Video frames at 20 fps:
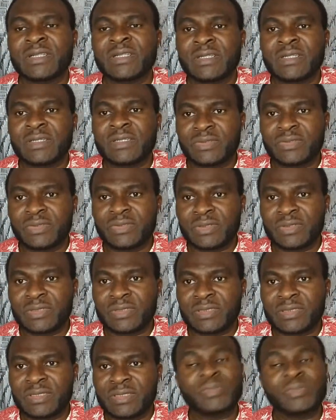You
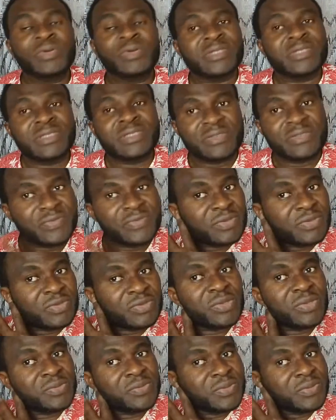understand? But it is
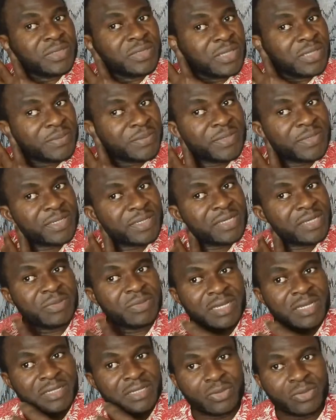when we came here that we
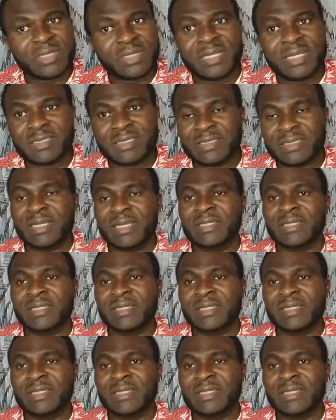began to understand.